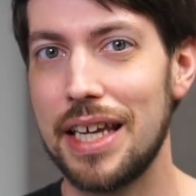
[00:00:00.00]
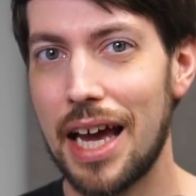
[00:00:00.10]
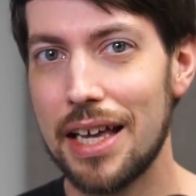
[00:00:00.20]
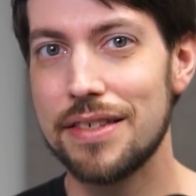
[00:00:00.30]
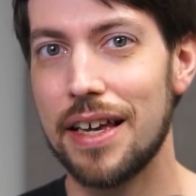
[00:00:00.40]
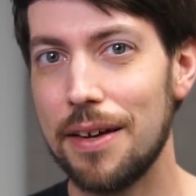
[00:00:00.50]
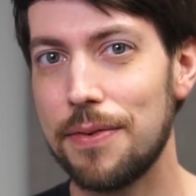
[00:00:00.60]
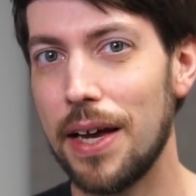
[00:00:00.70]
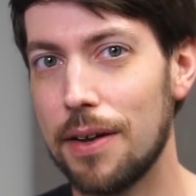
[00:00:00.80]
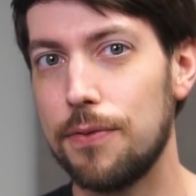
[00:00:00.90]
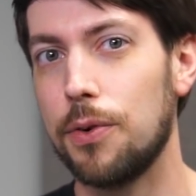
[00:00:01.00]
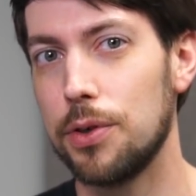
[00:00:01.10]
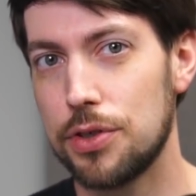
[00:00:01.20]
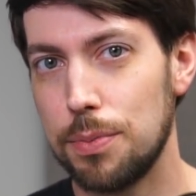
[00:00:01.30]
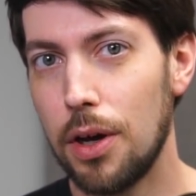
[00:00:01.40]
S F F or
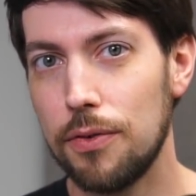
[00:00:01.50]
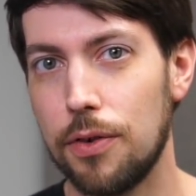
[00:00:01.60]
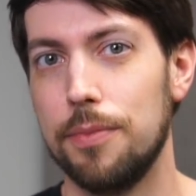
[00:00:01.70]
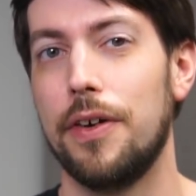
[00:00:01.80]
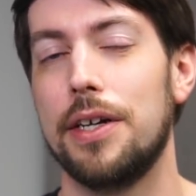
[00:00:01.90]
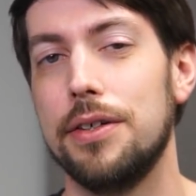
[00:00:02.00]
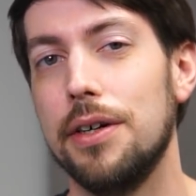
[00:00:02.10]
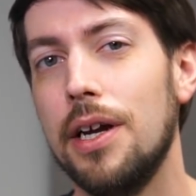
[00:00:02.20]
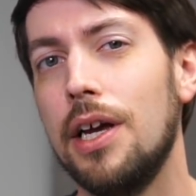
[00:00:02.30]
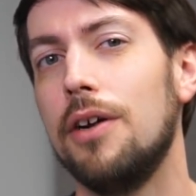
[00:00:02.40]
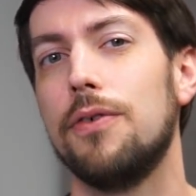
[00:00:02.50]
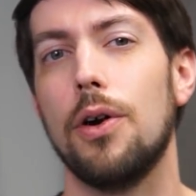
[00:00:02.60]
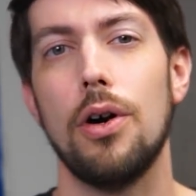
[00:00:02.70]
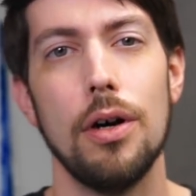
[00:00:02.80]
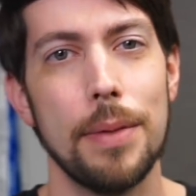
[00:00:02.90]
small form factor, for
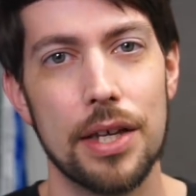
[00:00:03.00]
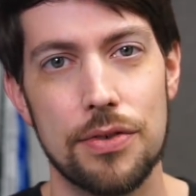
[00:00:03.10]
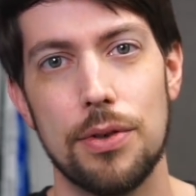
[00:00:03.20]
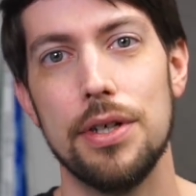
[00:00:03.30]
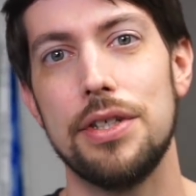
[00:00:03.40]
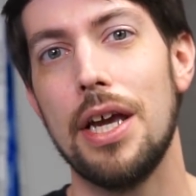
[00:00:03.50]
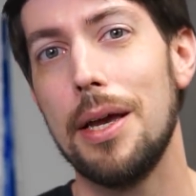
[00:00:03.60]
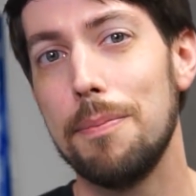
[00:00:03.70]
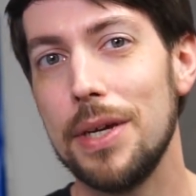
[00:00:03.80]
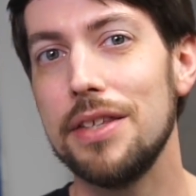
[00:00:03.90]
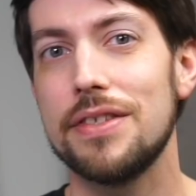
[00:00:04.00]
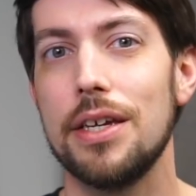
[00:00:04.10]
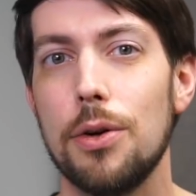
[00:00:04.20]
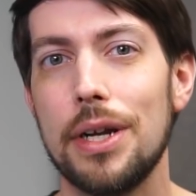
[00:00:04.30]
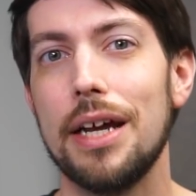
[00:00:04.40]
all mass storage means they
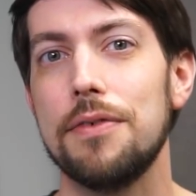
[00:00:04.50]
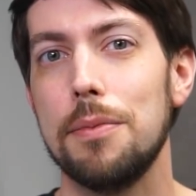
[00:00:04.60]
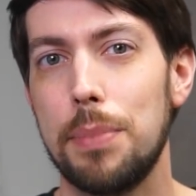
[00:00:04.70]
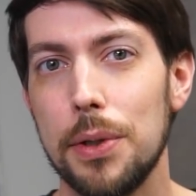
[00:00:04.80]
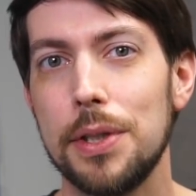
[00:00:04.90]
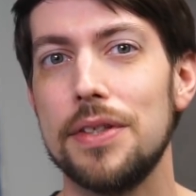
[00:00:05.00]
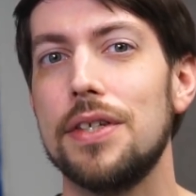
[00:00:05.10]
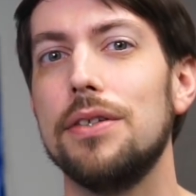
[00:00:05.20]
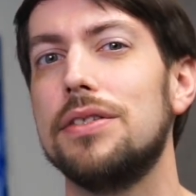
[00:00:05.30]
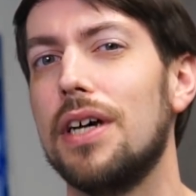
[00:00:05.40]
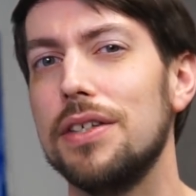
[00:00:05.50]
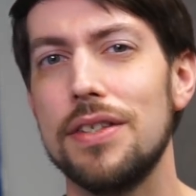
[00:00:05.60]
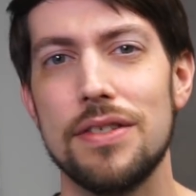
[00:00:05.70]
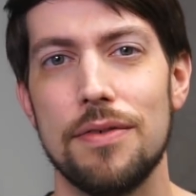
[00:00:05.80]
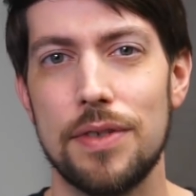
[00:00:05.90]
don't have to build and sell dozens of